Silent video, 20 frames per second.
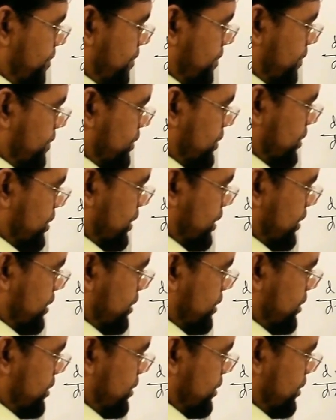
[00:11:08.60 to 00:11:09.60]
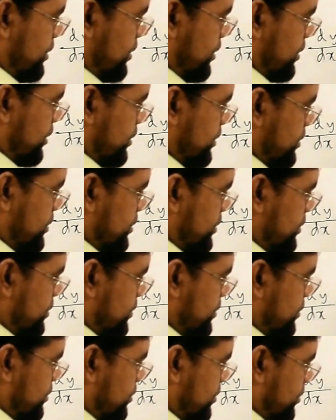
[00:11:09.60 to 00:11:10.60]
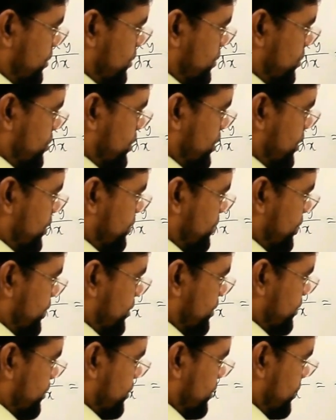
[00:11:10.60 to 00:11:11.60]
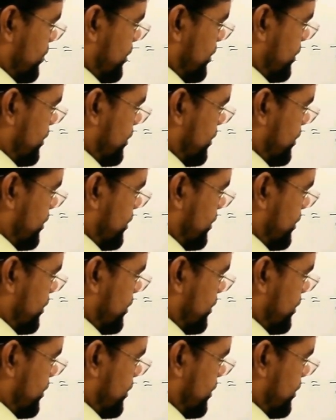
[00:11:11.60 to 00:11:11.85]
sine 3x cos hyperbolic